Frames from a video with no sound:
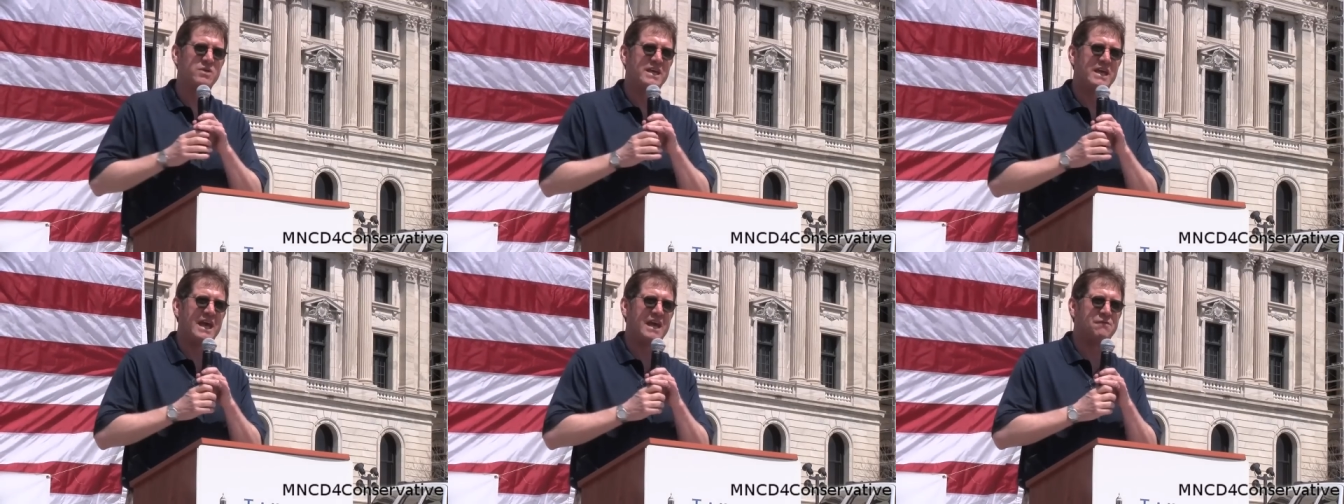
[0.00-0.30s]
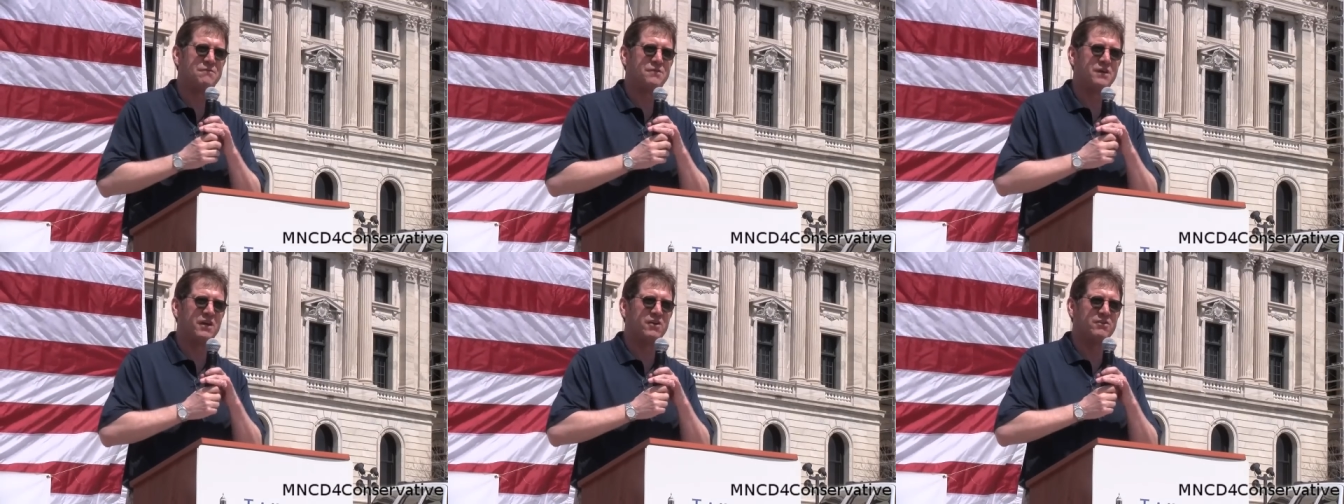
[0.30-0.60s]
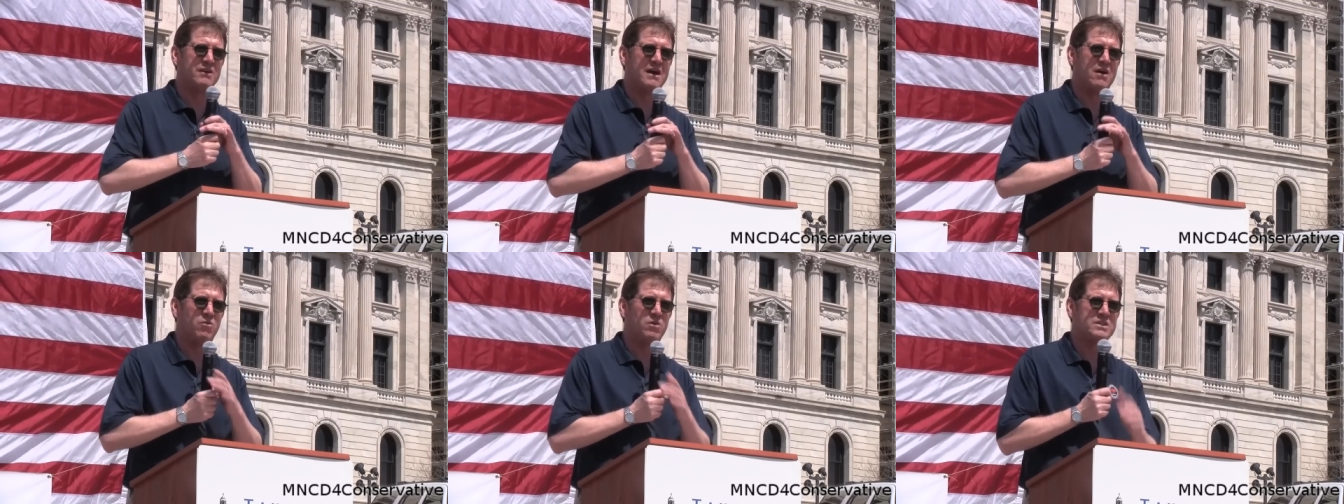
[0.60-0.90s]
We can't
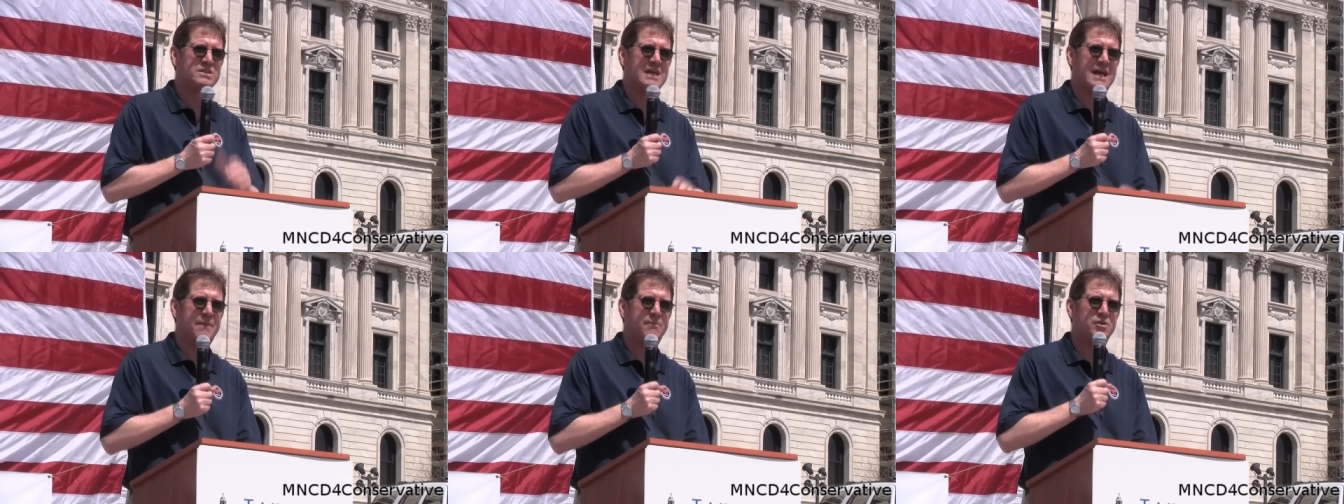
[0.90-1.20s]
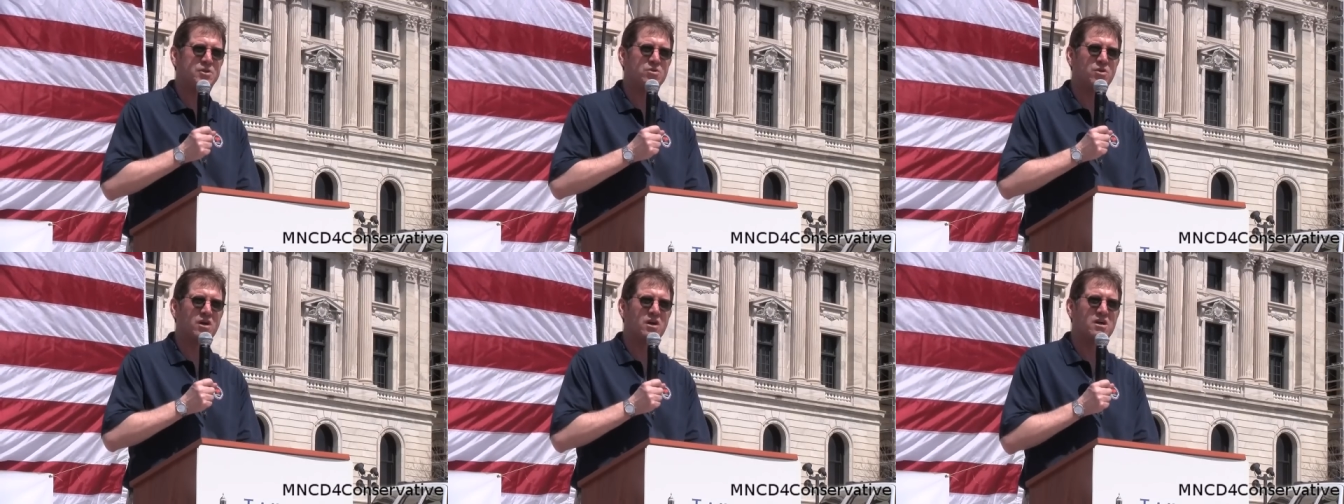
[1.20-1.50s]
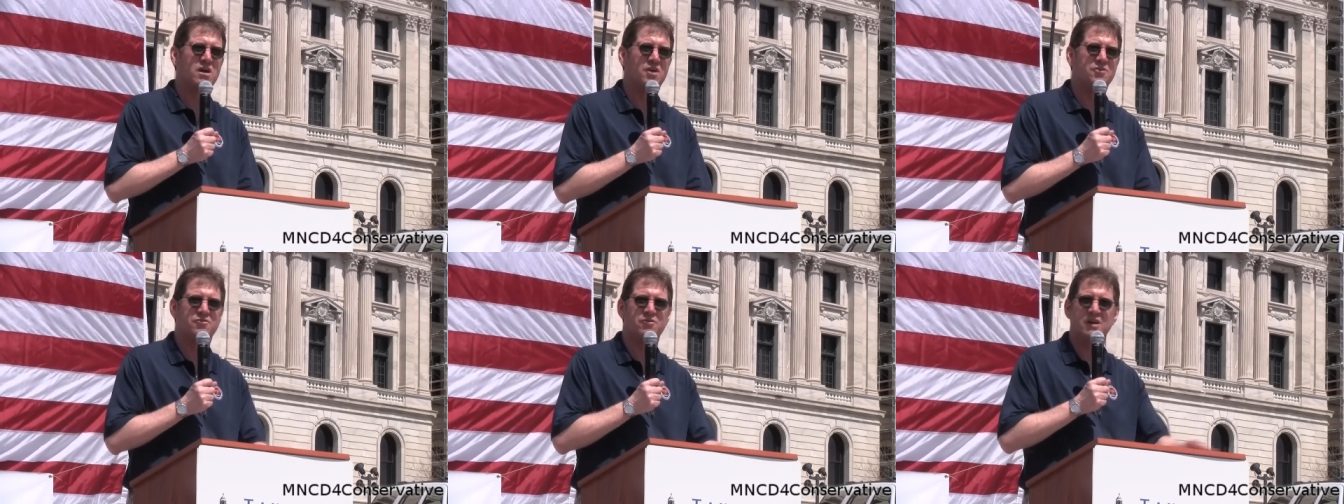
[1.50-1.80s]
figure out what's happened to our
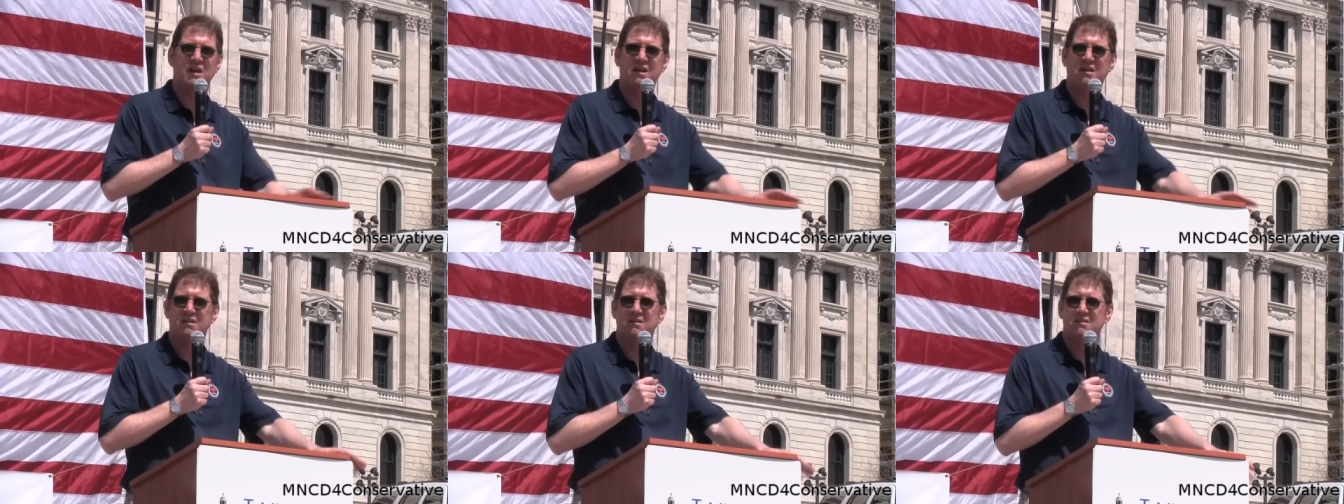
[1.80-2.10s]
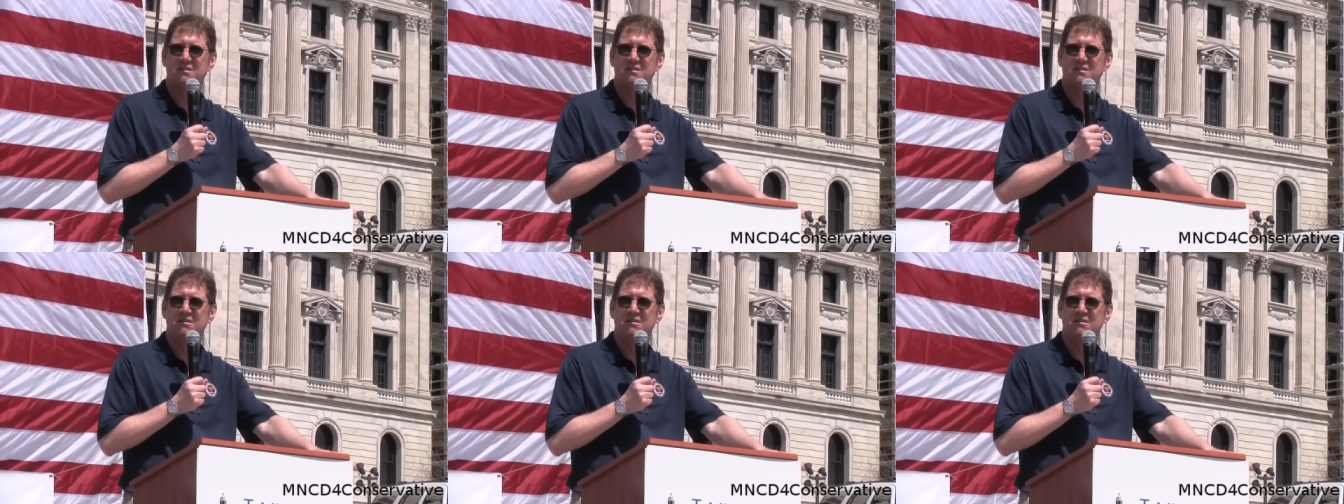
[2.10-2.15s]
country.